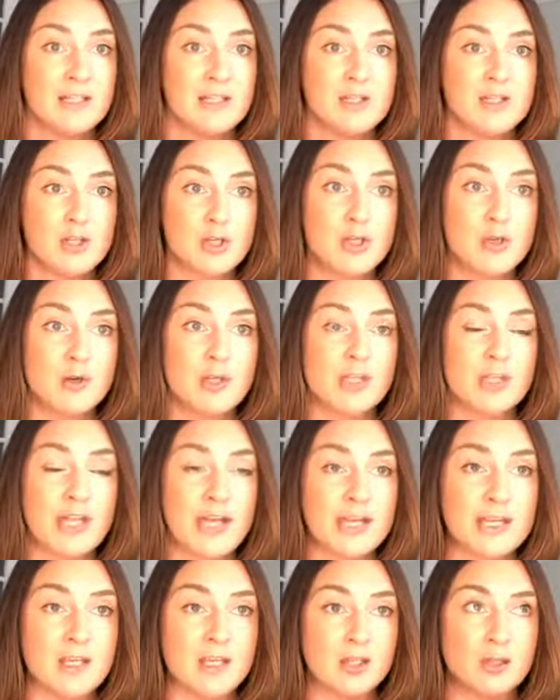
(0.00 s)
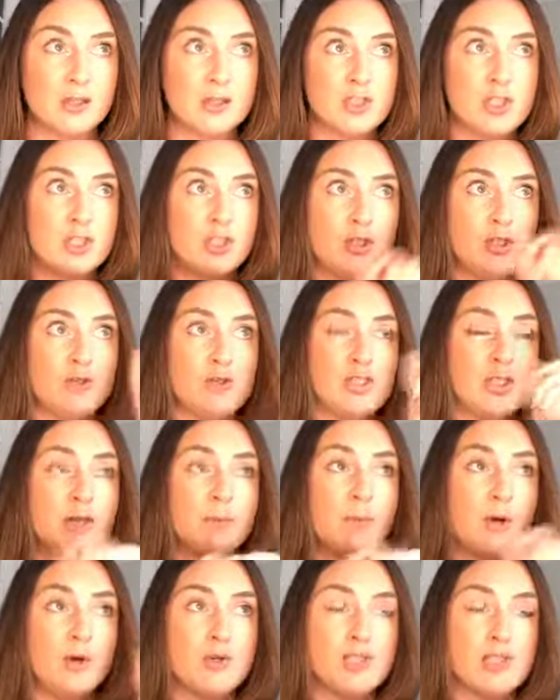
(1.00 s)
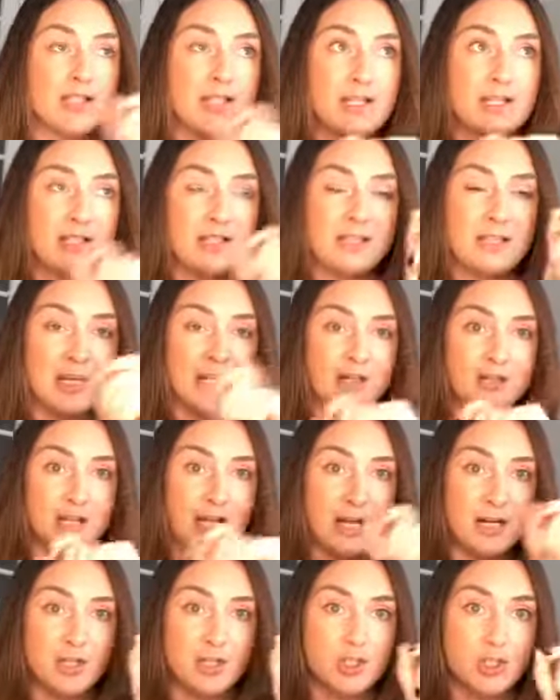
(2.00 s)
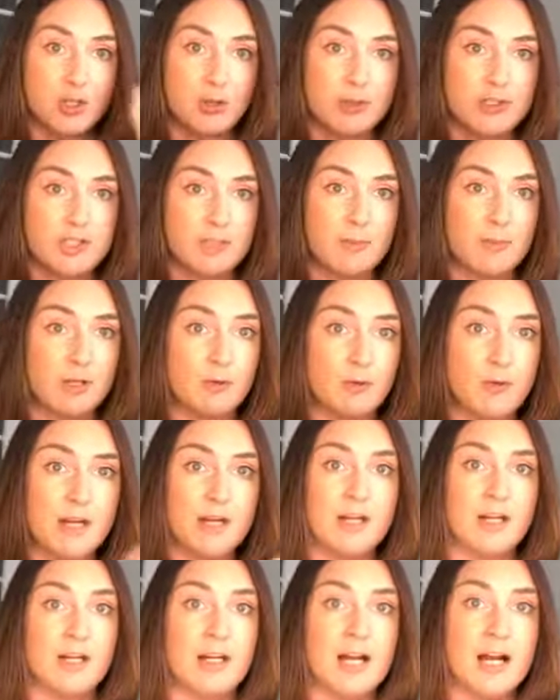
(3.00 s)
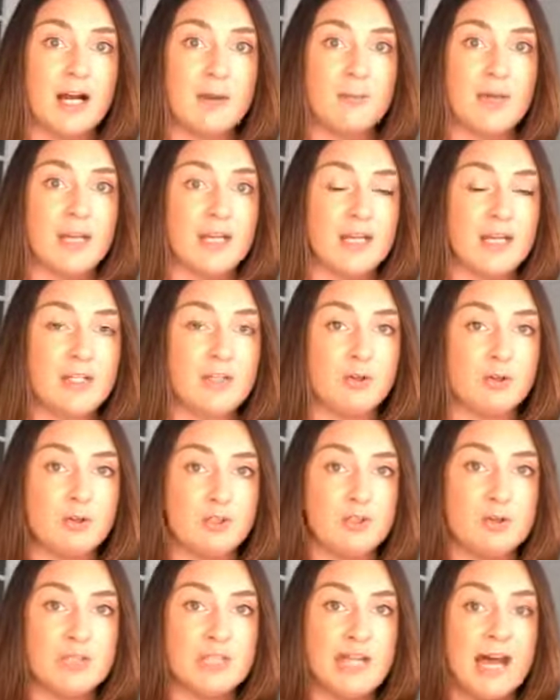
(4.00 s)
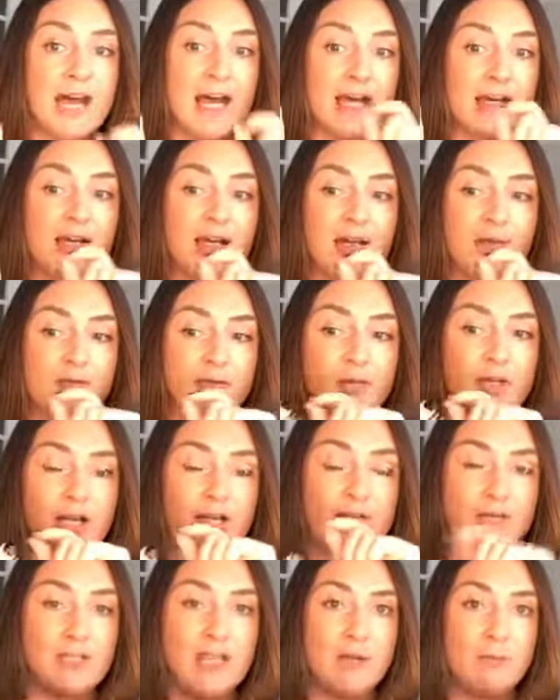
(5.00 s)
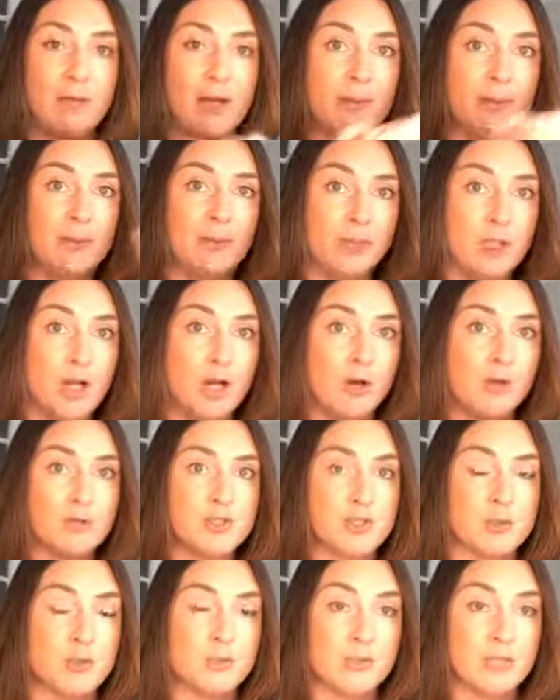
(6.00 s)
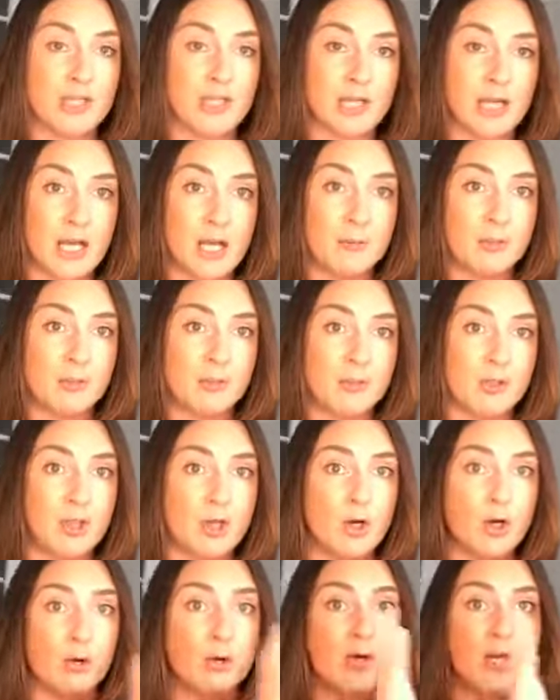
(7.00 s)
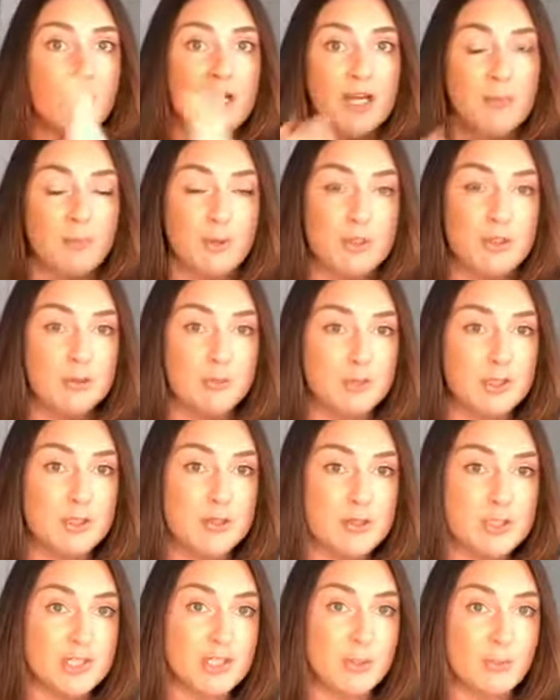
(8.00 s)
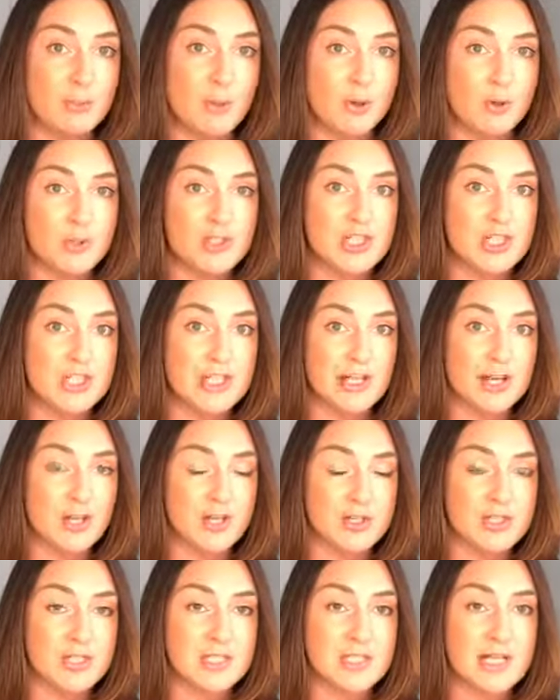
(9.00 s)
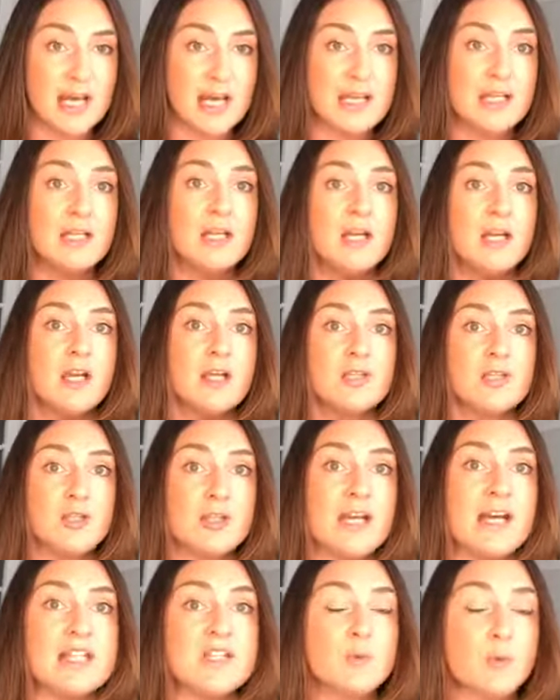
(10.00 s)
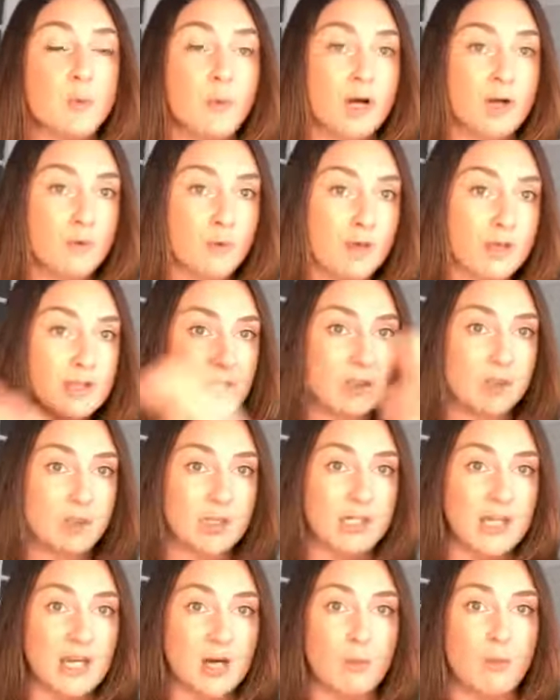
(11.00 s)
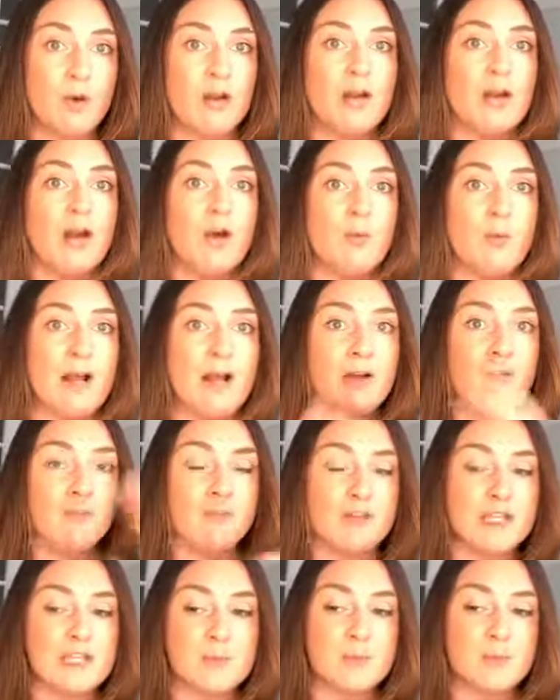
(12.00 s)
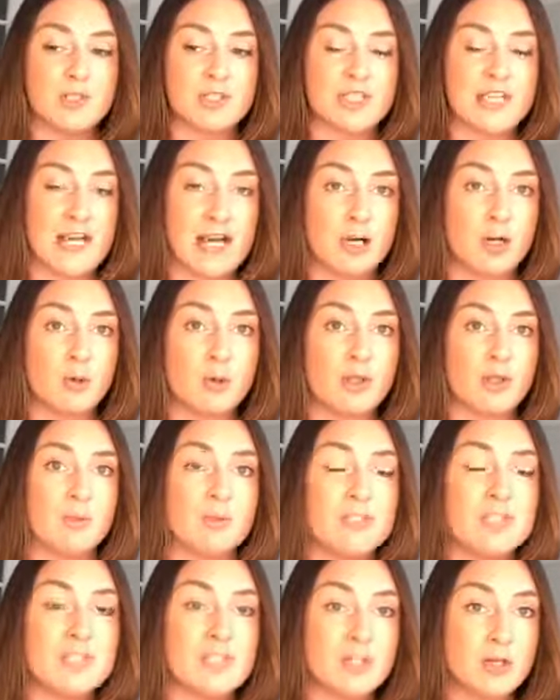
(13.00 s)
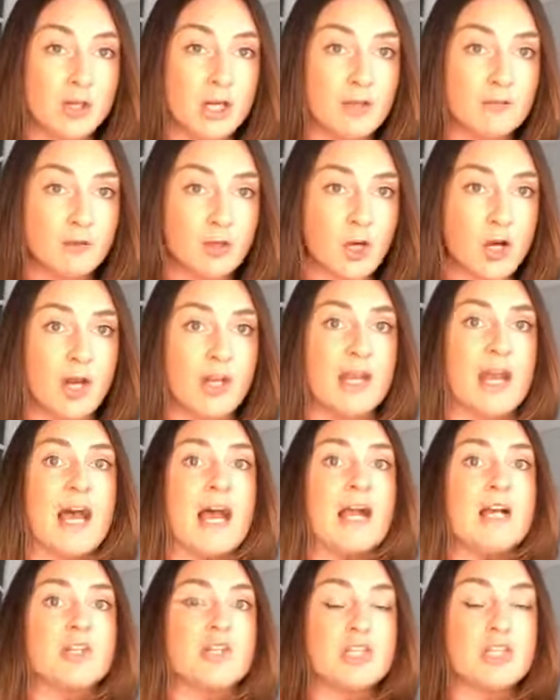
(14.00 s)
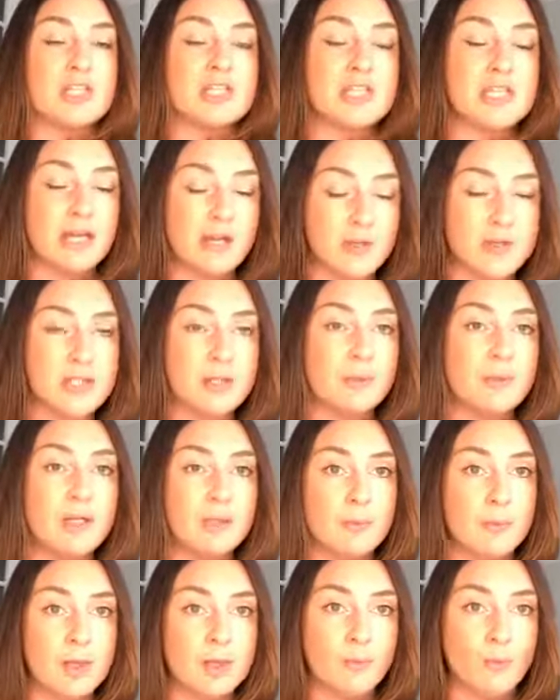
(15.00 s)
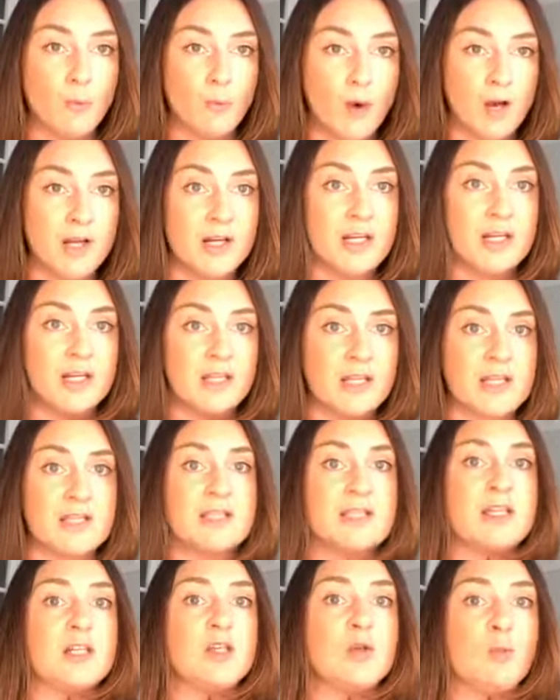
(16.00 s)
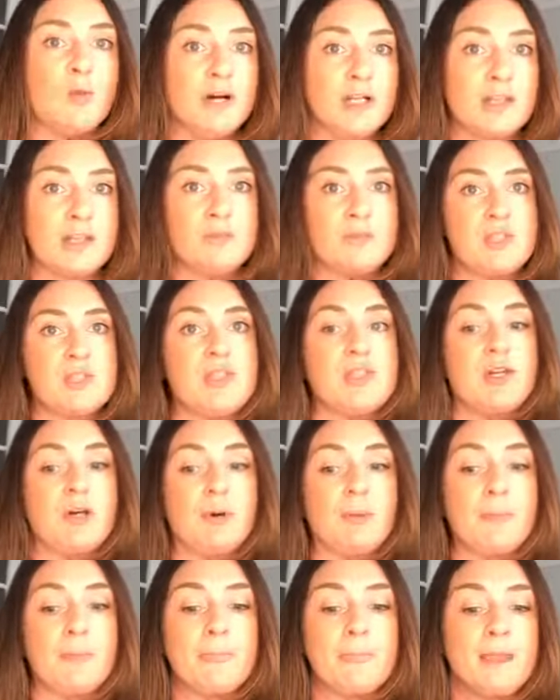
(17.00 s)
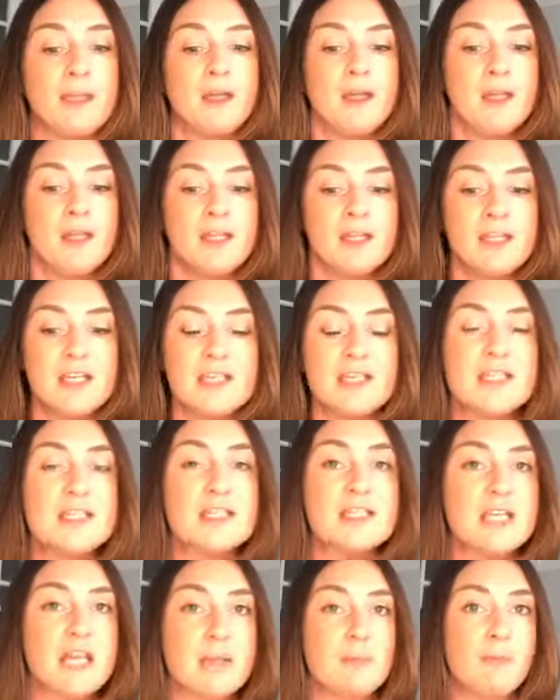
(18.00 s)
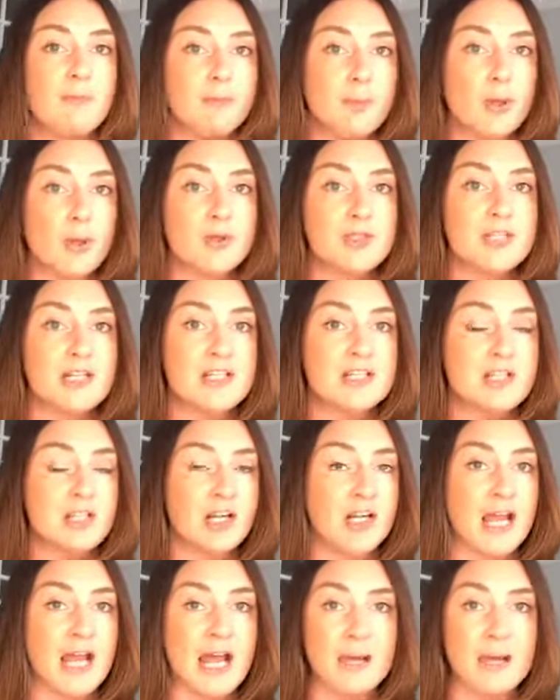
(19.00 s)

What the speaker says: So you could like use an emoji that kind of shows somebody writing a comment, and you could use that and then write below. So it would be like comment below, but you'd be using emoji there instead. So that's one way that you could get around Facebook's algorithm, but still give a call to action and tell somebody what it is that you want them to do. This is a type of post that is going to